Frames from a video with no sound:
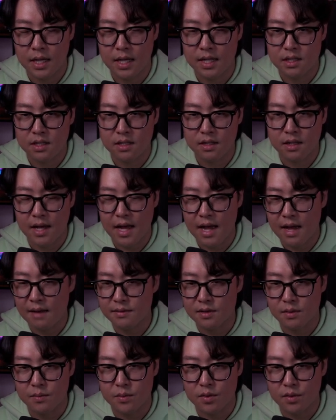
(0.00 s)
it's going to
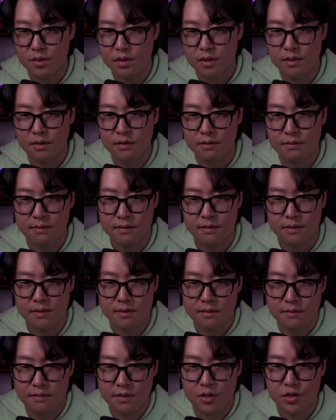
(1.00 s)
have some sort of
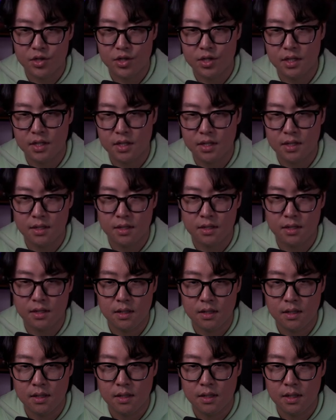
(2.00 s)
function,
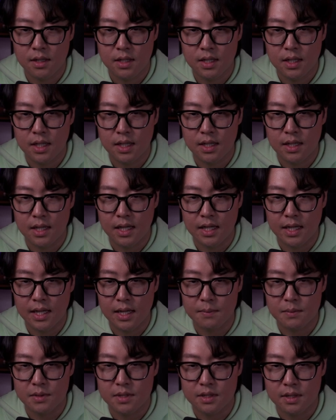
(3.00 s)
and then
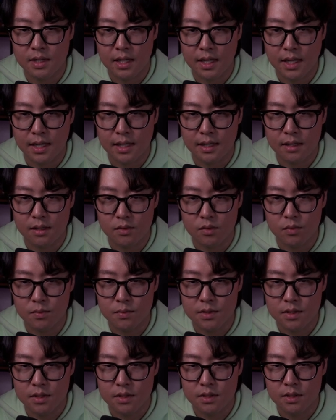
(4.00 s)
game state,
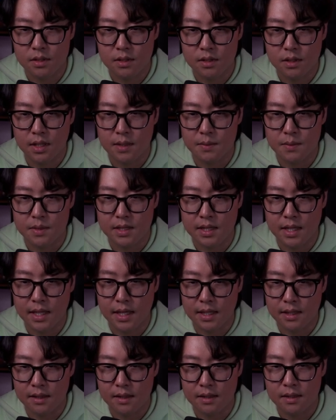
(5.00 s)
game
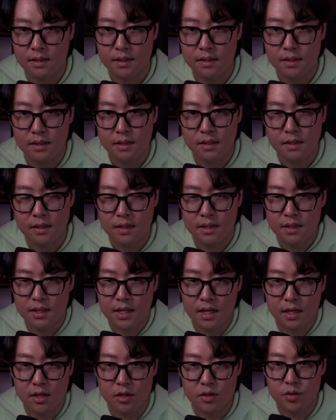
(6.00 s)
state.
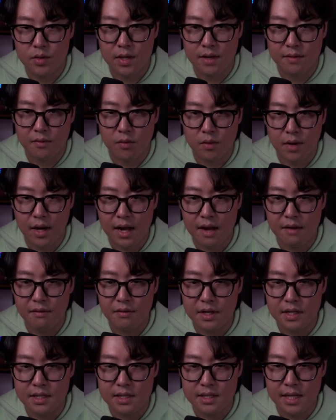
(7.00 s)
I'm going to do that for
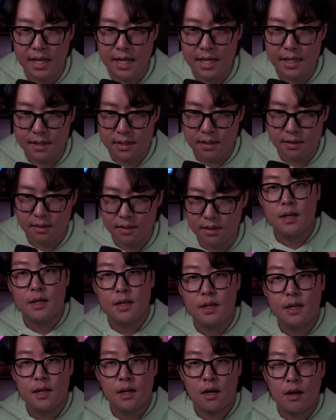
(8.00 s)
every state.
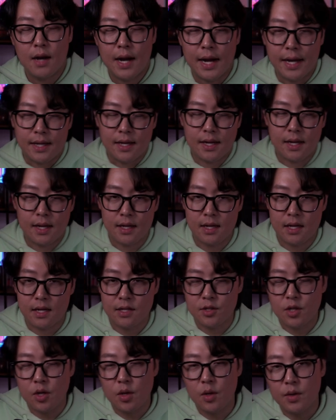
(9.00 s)
All right,
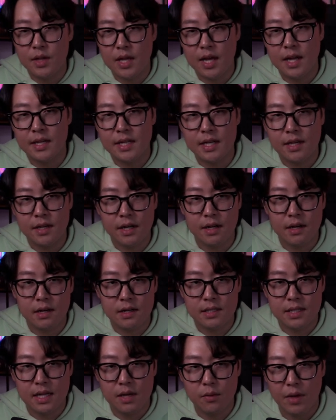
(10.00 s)
so the idea here
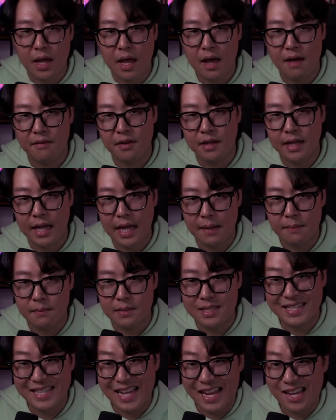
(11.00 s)
is that we have a game
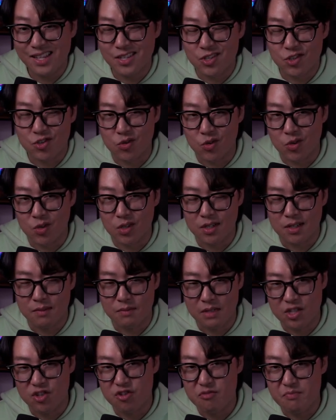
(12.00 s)
state controller.
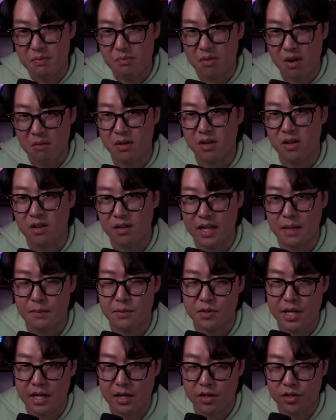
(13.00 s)
It should be probably called game
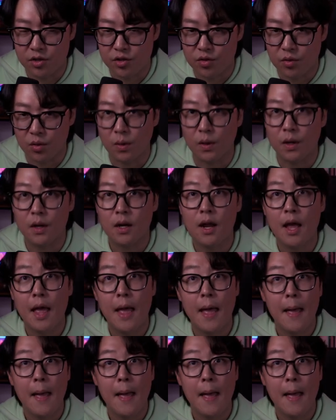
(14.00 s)
state controller,